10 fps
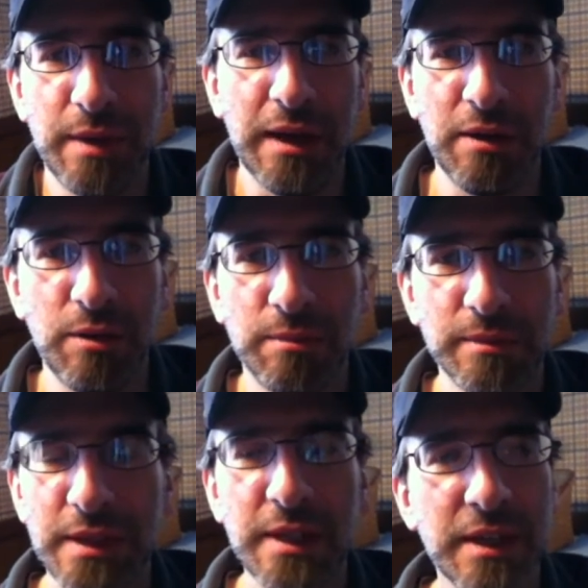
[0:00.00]
I don't know,
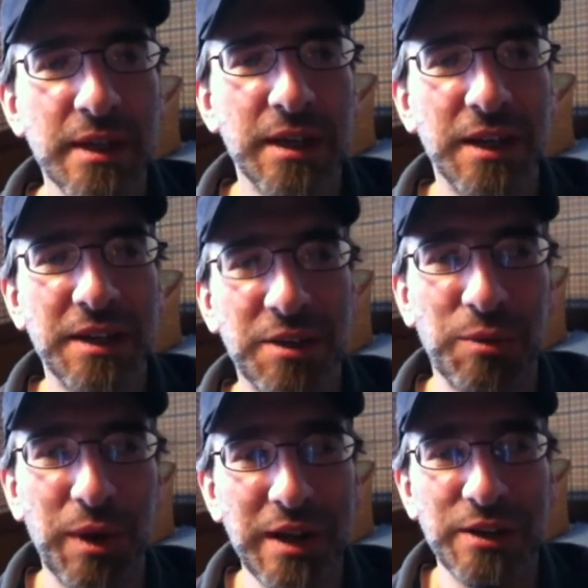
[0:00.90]

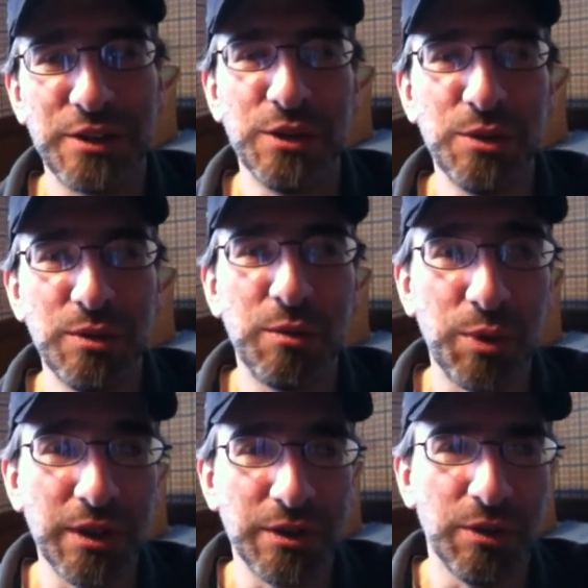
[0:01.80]
right to the
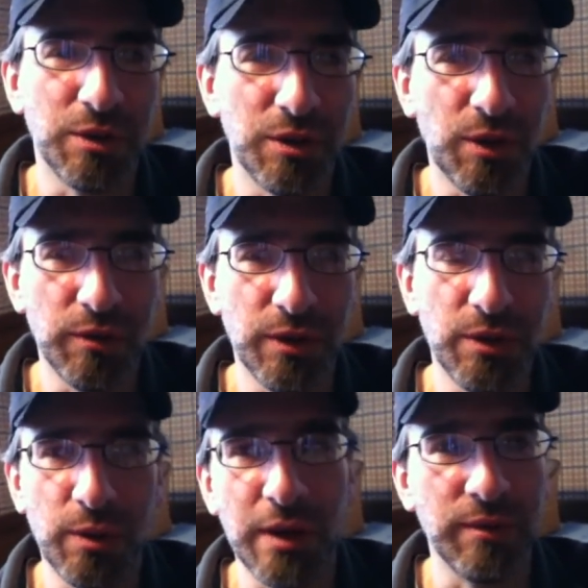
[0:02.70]
printer over your
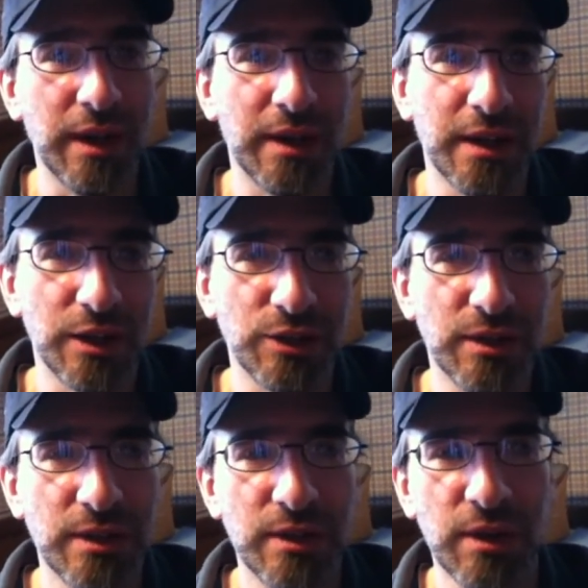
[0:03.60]
Wi-Fi connection.
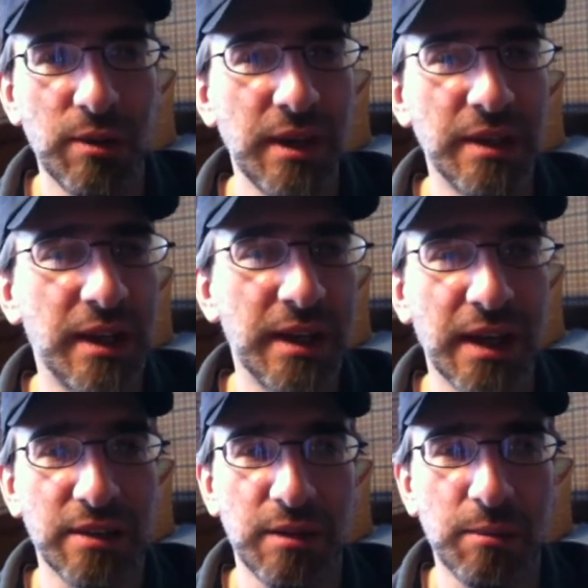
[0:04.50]
You don't need to
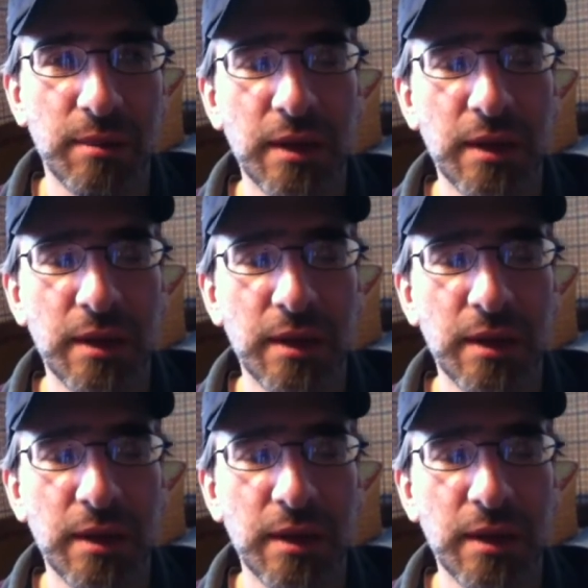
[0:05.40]
connect them.